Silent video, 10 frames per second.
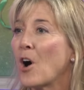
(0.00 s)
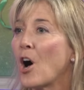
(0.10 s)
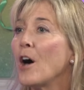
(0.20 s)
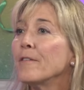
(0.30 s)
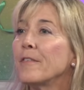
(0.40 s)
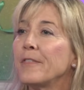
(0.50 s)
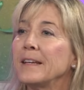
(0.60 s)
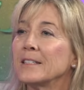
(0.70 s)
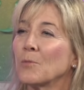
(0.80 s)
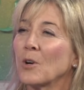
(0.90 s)
all the
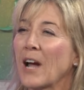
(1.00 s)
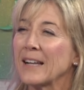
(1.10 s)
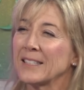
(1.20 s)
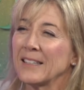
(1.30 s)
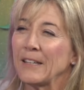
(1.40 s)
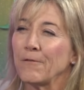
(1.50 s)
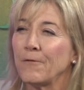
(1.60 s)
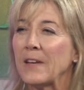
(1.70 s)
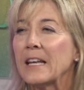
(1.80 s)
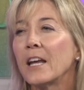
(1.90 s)
things that we're constantly
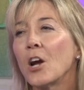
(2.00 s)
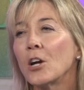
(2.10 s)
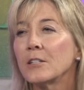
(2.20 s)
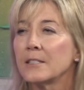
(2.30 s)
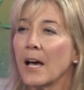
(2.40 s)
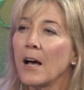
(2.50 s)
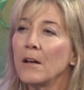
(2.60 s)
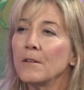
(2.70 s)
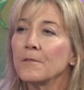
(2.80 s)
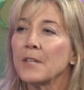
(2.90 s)
feeding
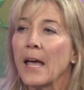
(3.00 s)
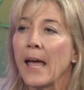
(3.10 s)
ourselves